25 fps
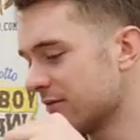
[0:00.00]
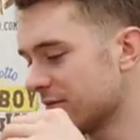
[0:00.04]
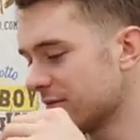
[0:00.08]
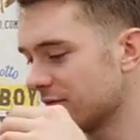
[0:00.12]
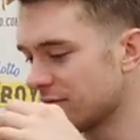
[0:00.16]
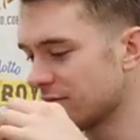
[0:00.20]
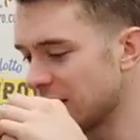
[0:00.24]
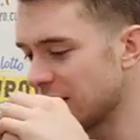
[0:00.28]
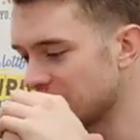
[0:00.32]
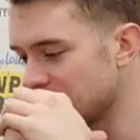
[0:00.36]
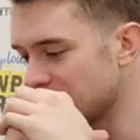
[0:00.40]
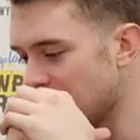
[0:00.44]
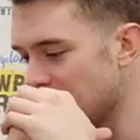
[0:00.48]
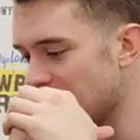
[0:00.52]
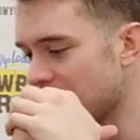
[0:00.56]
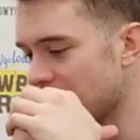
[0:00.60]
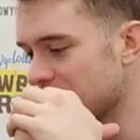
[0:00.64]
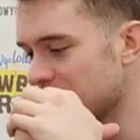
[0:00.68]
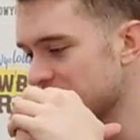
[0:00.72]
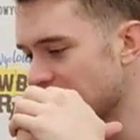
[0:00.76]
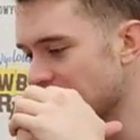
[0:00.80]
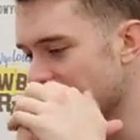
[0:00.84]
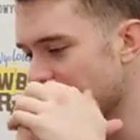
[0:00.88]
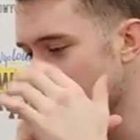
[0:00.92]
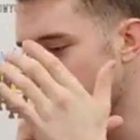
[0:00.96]
In
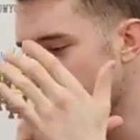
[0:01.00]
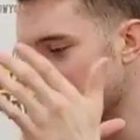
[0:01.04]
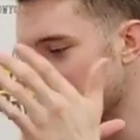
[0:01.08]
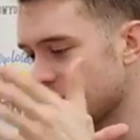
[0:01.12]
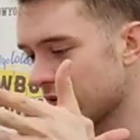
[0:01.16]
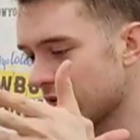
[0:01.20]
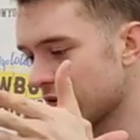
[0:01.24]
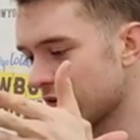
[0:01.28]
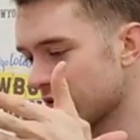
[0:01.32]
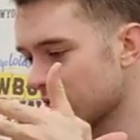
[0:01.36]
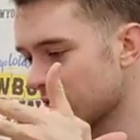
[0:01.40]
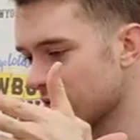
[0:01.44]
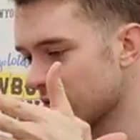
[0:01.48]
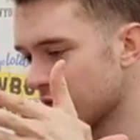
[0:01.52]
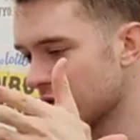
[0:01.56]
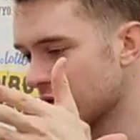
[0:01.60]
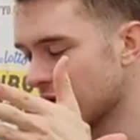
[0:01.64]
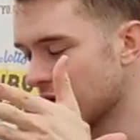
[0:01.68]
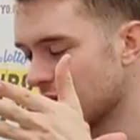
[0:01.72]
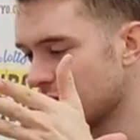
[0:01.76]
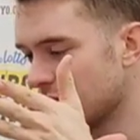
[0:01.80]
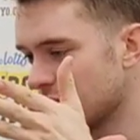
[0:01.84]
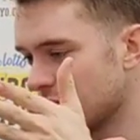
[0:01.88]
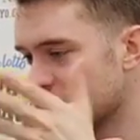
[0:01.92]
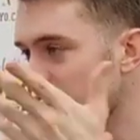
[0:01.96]
college, I've been
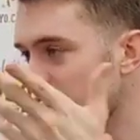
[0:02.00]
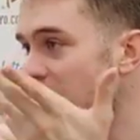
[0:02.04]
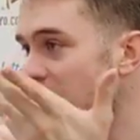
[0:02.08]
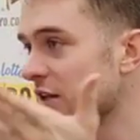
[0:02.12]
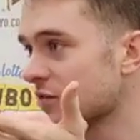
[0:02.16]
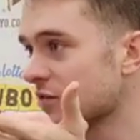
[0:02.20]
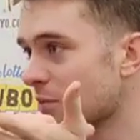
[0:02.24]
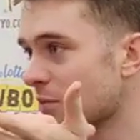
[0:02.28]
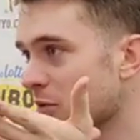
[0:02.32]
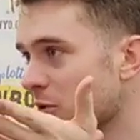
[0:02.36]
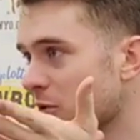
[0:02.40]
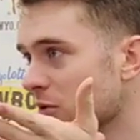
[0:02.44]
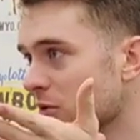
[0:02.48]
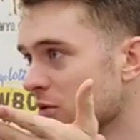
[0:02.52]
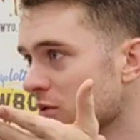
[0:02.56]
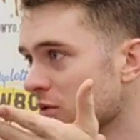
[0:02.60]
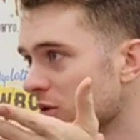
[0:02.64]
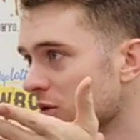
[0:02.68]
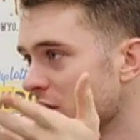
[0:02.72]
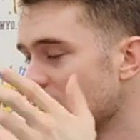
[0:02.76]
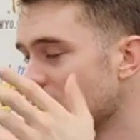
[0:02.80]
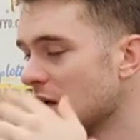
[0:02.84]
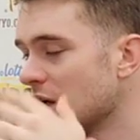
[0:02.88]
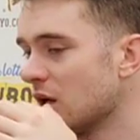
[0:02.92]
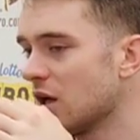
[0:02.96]
through the transfer portal.
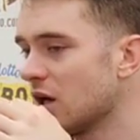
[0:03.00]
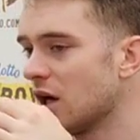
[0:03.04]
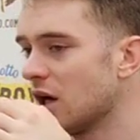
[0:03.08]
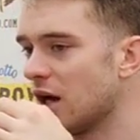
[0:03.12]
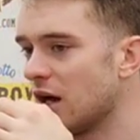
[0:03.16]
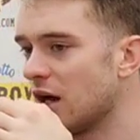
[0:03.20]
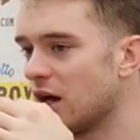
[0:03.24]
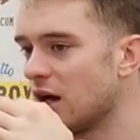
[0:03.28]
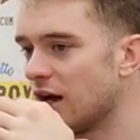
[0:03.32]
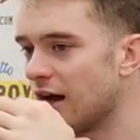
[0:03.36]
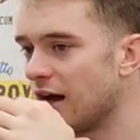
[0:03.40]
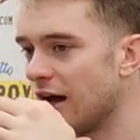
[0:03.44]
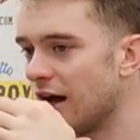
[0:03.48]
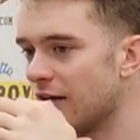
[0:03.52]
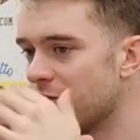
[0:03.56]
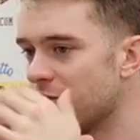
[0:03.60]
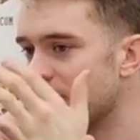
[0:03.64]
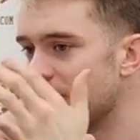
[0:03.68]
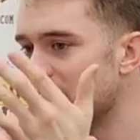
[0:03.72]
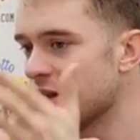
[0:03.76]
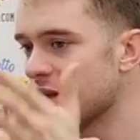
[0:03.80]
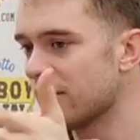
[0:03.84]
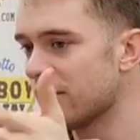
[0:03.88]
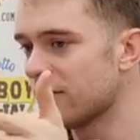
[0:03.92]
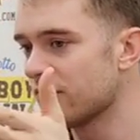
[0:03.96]
I've
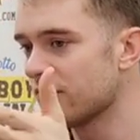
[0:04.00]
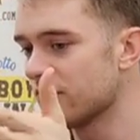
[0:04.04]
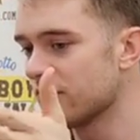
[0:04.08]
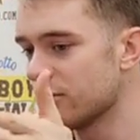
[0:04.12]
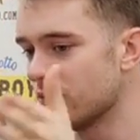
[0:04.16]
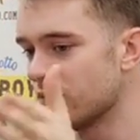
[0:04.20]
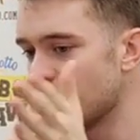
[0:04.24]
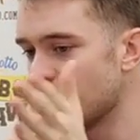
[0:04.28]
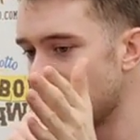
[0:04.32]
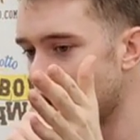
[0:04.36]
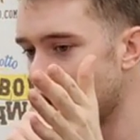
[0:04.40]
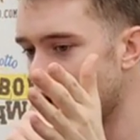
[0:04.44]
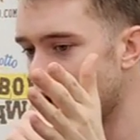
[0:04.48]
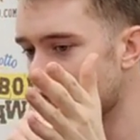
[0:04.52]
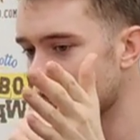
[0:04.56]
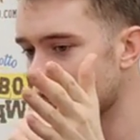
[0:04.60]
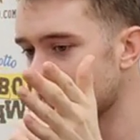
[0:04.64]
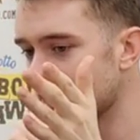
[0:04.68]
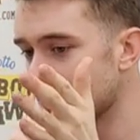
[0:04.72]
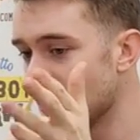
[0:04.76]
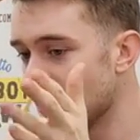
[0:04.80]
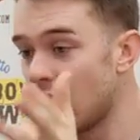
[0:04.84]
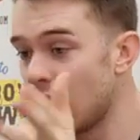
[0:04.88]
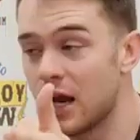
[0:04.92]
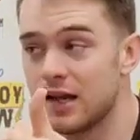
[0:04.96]
been through
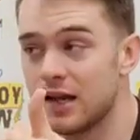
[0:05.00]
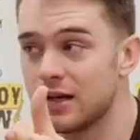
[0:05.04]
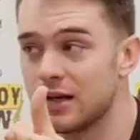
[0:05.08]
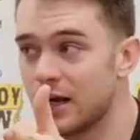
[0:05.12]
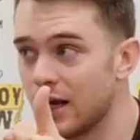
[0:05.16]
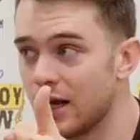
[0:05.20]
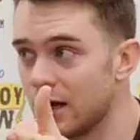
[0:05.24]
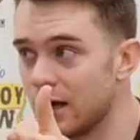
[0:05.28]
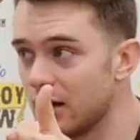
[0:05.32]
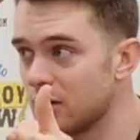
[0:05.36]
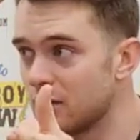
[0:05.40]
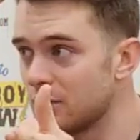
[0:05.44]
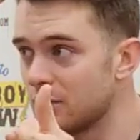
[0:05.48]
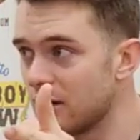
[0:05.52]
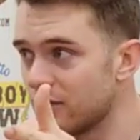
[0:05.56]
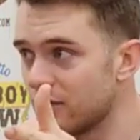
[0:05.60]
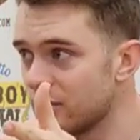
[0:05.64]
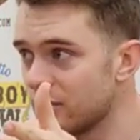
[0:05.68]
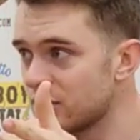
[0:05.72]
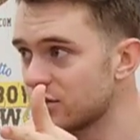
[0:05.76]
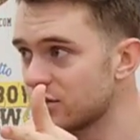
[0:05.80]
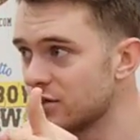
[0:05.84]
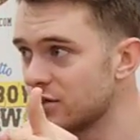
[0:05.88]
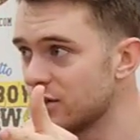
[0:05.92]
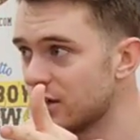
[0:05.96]
having not NIL my
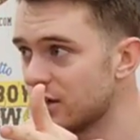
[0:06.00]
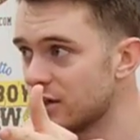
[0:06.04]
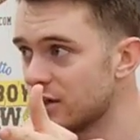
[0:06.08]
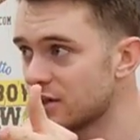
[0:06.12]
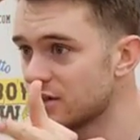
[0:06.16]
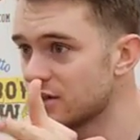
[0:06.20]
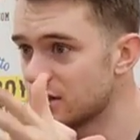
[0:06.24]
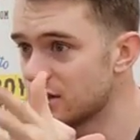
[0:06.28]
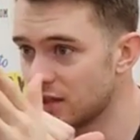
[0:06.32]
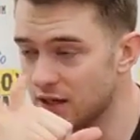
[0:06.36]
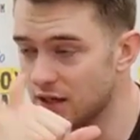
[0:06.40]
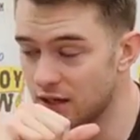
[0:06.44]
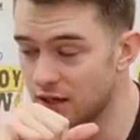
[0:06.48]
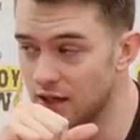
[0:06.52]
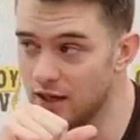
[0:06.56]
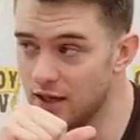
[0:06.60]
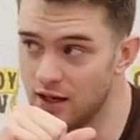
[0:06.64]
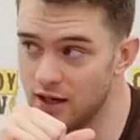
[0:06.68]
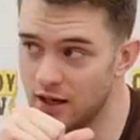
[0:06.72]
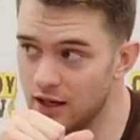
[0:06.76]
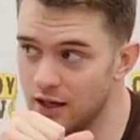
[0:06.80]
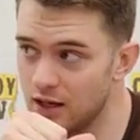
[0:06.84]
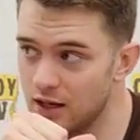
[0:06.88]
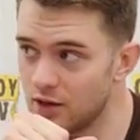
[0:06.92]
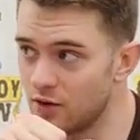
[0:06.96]
first 2 years, and then
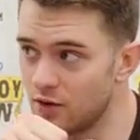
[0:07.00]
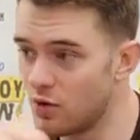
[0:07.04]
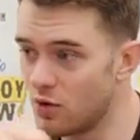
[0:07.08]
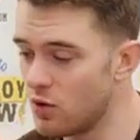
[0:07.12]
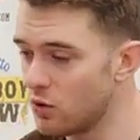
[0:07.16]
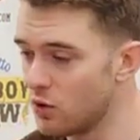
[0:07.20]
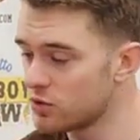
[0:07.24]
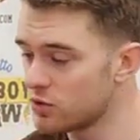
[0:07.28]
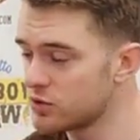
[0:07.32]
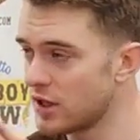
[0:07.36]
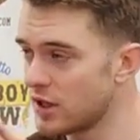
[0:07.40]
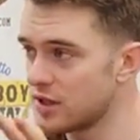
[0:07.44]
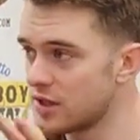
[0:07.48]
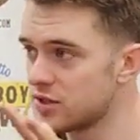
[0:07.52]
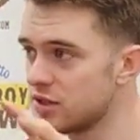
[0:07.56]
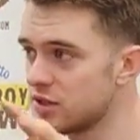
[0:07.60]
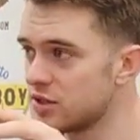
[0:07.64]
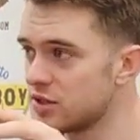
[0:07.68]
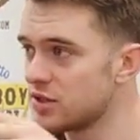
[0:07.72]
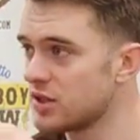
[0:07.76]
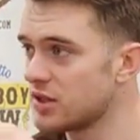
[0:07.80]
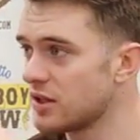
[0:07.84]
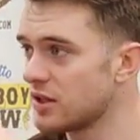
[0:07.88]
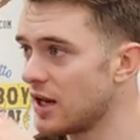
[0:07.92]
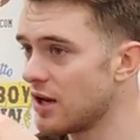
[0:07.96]
NIL, the whole
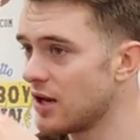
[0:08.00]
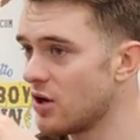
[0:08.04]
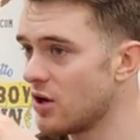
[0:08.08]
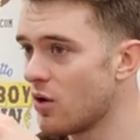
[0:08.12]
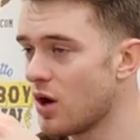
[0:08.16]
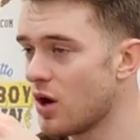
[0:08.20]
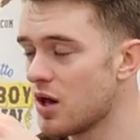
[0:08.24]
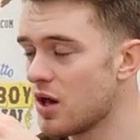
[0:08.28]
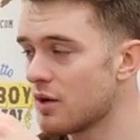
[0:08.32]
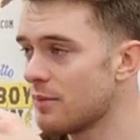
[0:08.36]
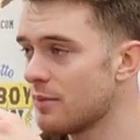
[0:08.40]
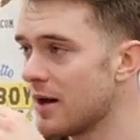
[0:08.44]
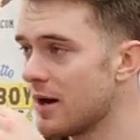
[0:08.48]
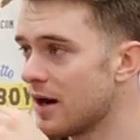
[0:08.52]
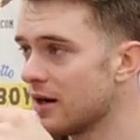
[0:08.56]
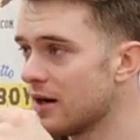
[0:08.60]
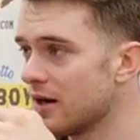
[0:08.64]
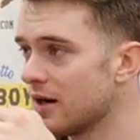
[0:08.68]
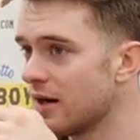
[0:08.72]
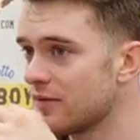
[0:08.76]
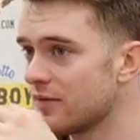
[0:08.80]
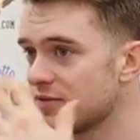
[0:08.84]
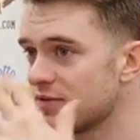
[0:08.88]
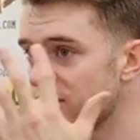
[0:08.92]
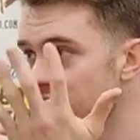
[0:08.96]
transition. I know all about
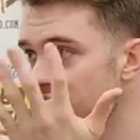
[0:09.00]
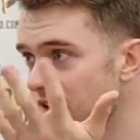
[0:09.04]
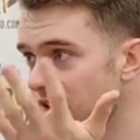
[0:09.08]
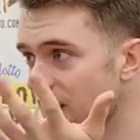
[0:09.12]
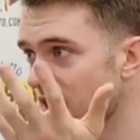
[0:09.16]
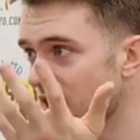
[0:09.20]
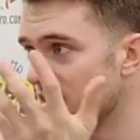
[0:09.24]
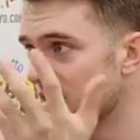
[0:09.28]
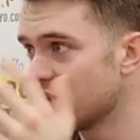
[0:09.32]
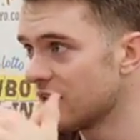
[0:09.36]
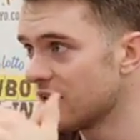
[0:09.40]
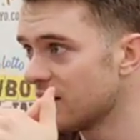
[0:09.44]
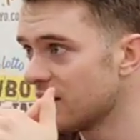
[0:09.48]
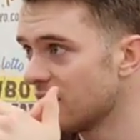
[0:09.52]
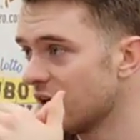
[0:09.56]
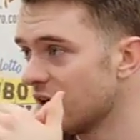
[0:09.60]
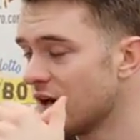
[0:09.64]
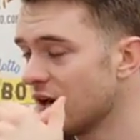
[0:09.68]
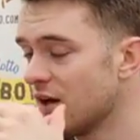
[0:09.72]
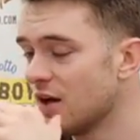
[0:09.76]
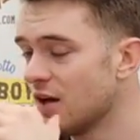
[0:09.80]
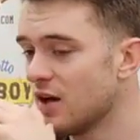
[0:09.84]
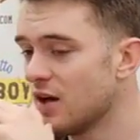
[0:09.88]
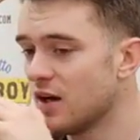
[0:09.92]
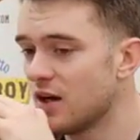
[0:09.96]
it. I've studied it,
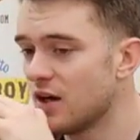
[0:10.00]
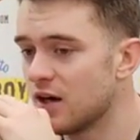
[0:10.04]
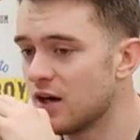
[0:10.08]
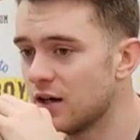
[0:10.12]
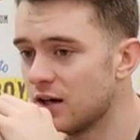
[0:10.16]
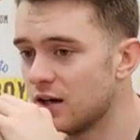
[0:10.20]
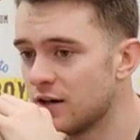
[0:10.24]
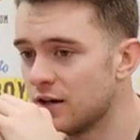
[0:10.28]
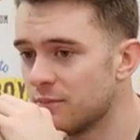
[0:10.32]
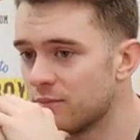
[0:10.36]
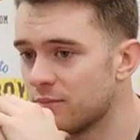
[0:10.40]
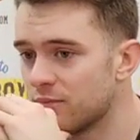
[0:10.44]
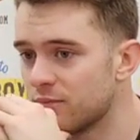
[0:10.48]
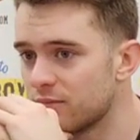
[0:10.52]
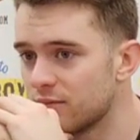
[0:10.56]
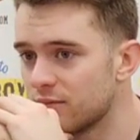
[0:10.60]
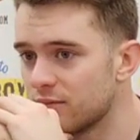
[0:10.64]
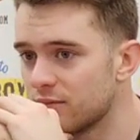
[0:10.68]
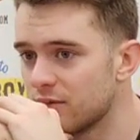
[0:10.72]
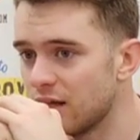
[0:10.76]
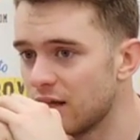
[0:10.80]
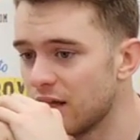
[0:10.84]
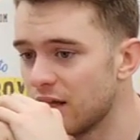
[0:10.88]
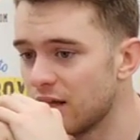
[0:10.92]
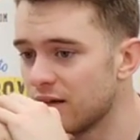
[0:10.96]

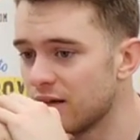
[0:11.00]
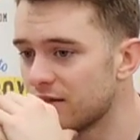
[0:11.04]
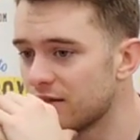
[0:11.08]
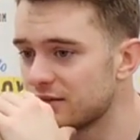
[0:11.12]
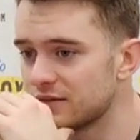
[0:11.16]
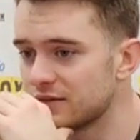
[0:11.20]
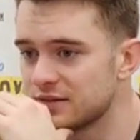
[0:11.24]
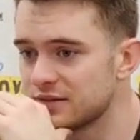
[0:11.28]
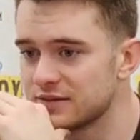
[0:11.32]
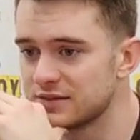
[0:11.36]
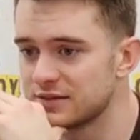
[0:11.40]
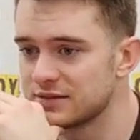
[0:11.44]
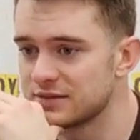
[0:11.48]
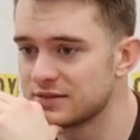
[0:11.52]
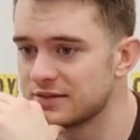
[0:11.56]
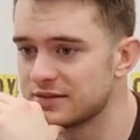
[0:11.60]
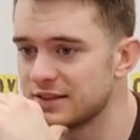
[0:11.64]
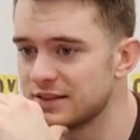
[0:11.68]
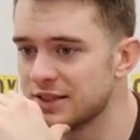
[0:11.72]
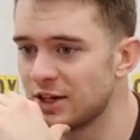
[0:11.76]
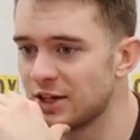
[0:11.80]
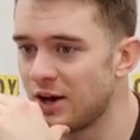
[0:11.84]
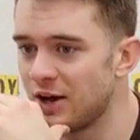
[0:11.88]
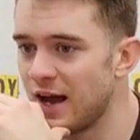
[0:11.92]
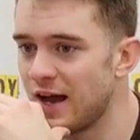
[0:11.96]

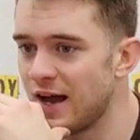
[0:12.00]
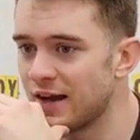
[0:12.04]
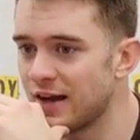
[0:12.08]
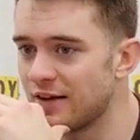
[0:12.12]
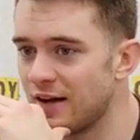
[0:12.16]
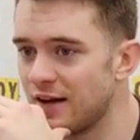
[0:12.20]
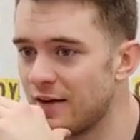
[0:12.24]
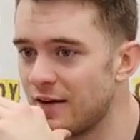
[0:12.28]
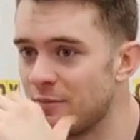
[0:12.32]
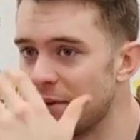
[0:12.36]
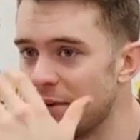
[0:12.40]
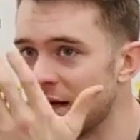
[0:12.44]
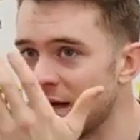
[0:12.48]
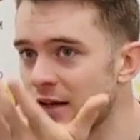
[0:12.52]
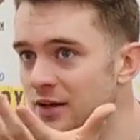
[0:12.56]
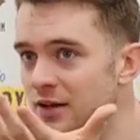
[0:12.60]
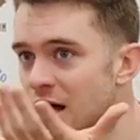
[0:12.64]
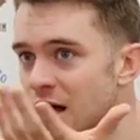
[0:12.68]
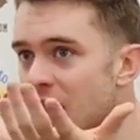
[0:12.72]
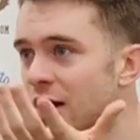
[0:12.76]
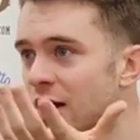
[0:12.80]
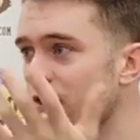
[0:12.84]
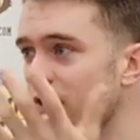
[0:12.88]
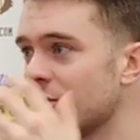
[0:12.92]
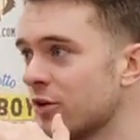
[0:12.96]
and I've been in
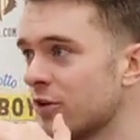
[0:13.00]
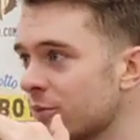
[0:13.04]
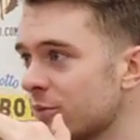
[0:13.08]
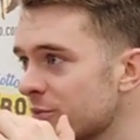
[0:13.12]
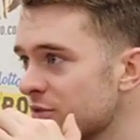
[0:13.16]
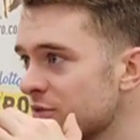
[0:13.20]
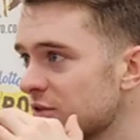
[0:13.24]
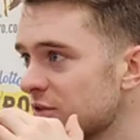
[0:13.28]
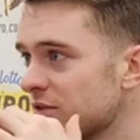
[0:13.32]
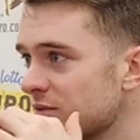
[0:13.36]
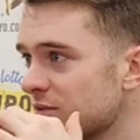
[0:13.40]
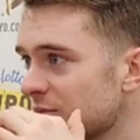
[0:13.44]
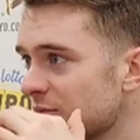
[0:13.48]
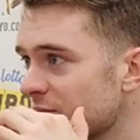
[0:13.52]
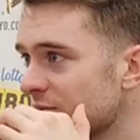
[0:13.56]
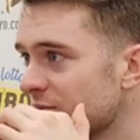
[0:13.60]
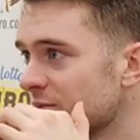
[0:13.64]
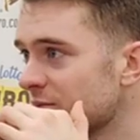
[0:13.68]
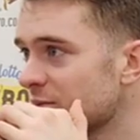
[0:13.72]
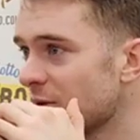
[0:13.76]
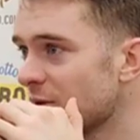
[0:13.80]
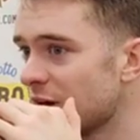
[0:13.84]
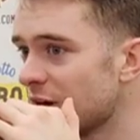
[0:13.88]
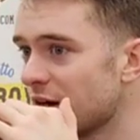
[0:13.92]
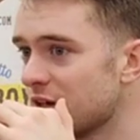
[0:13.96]
locker rooms
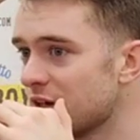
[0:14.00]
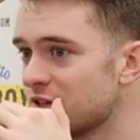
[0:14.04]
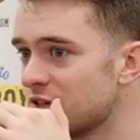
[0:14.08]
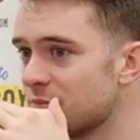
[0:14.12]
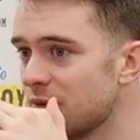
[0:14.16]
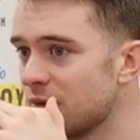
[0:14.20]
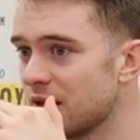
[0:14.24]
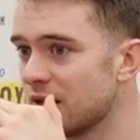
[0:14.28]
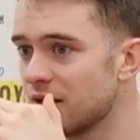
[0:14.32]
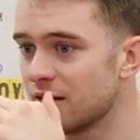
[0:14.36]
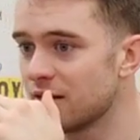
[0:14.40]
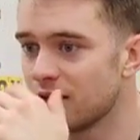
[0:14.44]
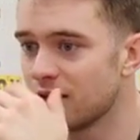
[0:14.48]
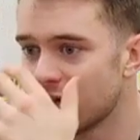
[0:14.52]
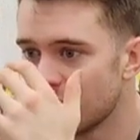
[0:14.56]
where it's been